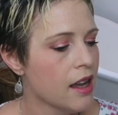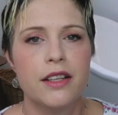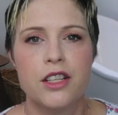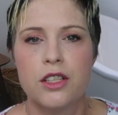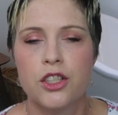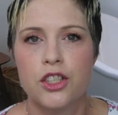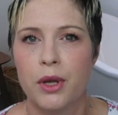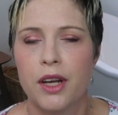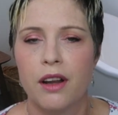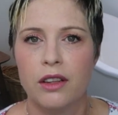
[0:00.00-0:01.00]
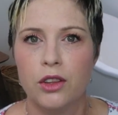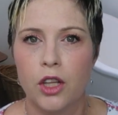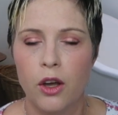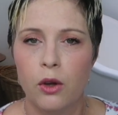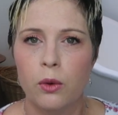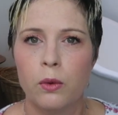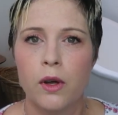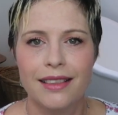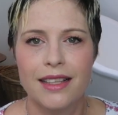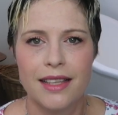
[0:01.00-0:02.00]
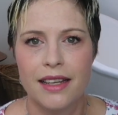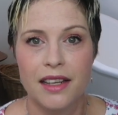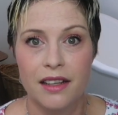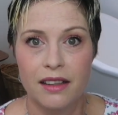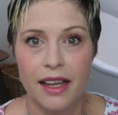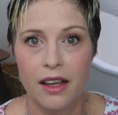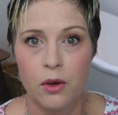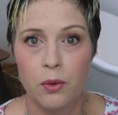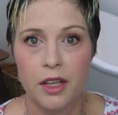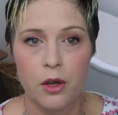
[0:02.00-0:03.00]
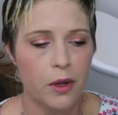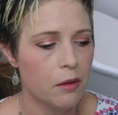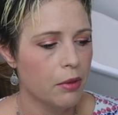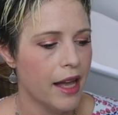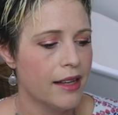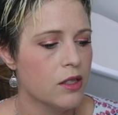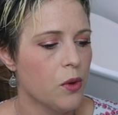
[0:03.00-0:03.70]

I just put it on low unless I need like a really quick blast.